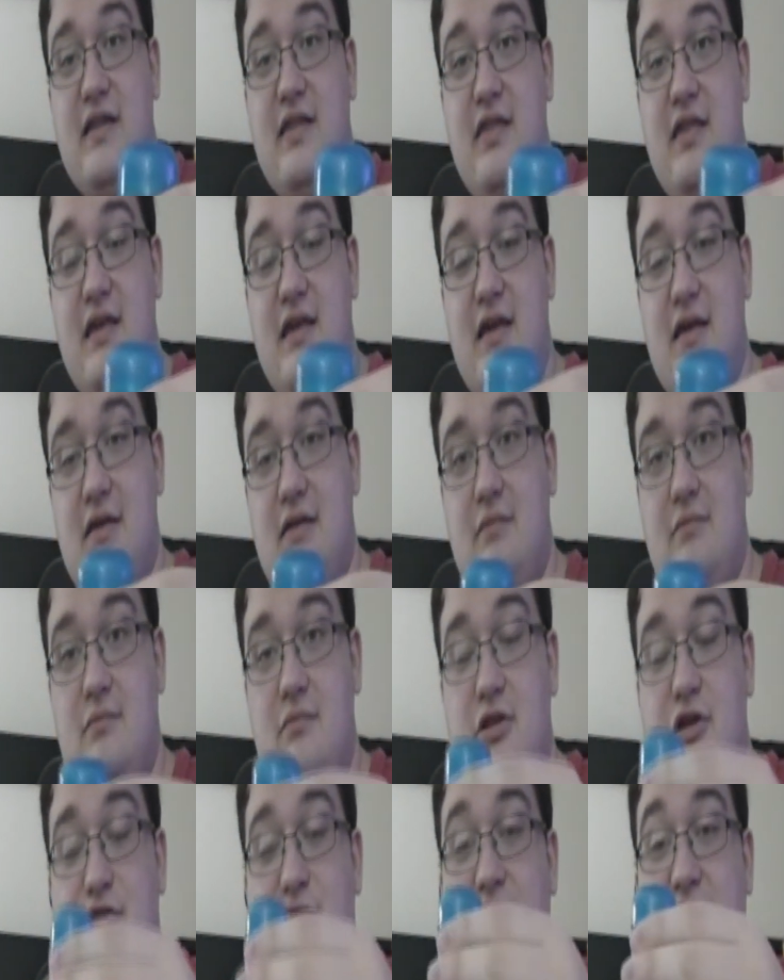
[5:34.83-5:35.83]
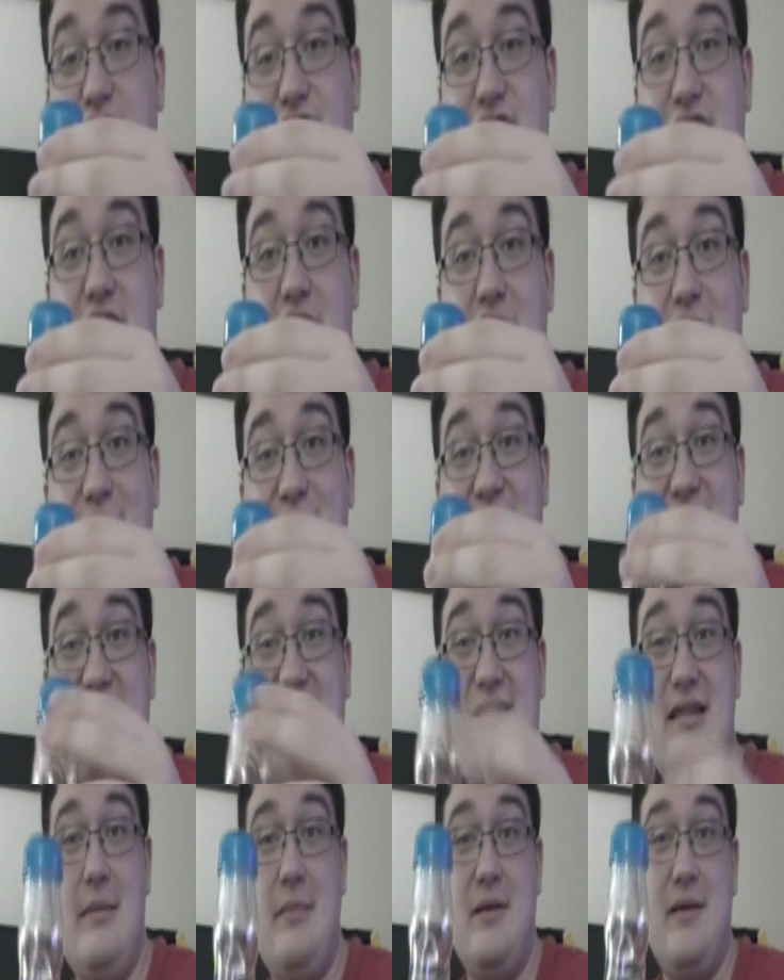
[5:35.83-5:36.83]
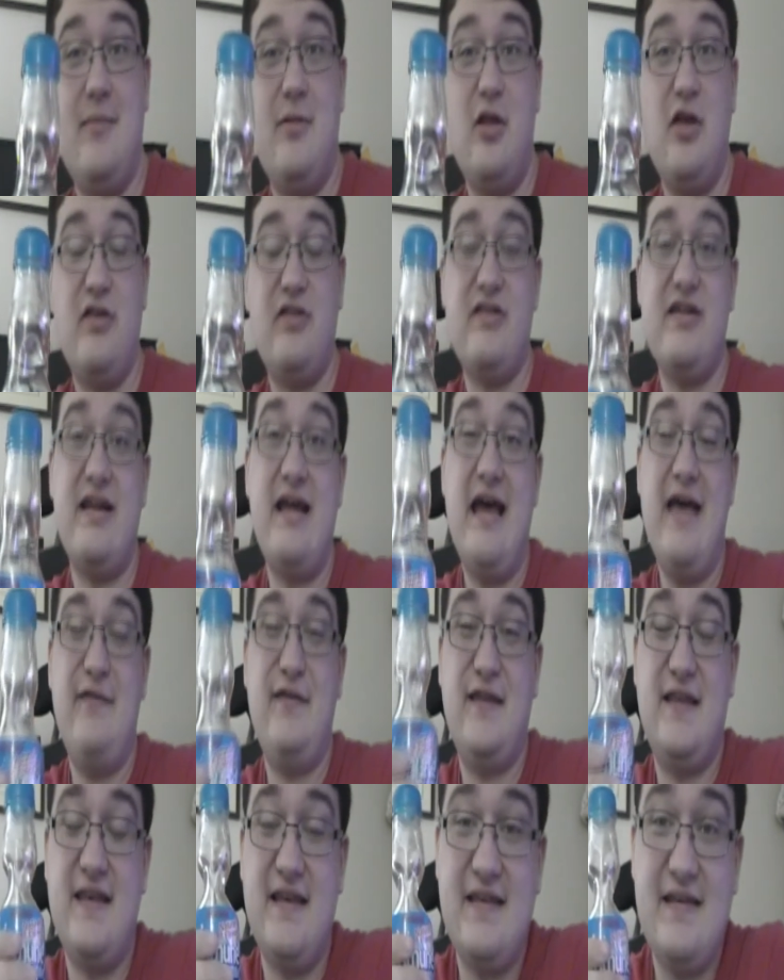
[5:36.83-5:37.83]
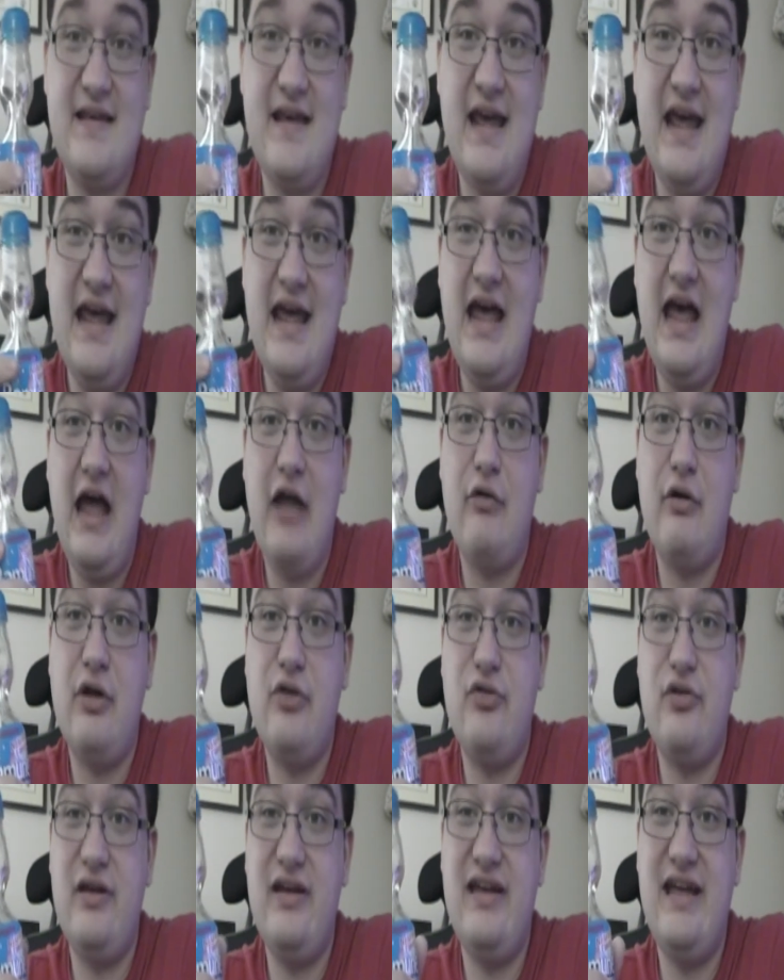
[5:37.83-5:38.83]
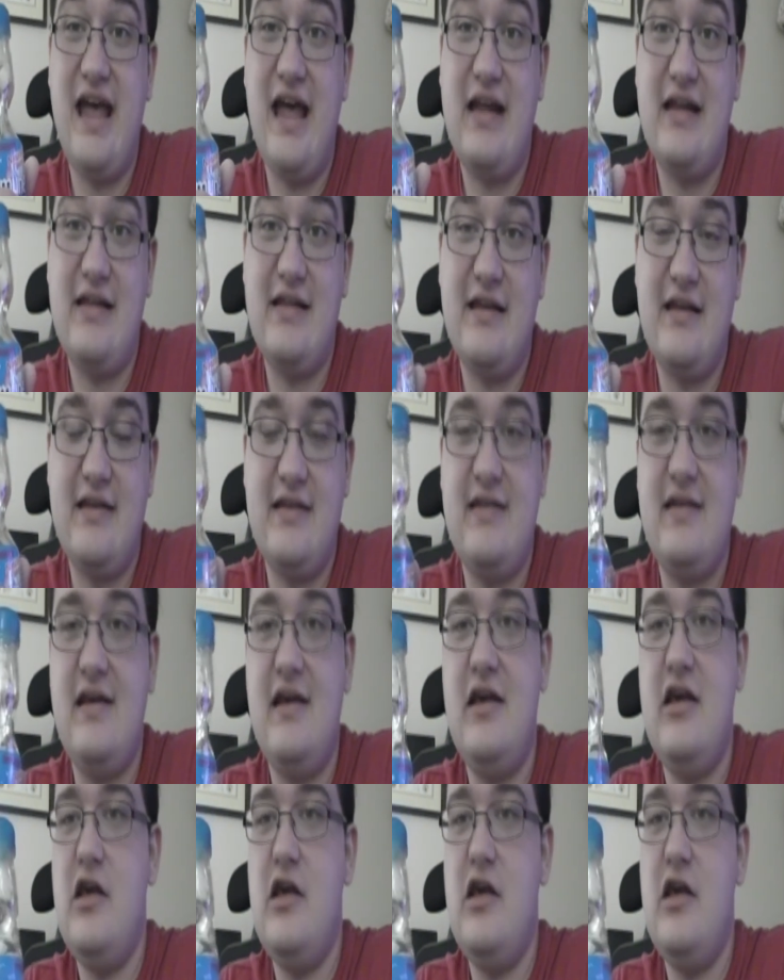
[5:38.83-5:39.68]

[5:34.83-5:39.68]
thing, the question that people often ask is, how do I drink out of this?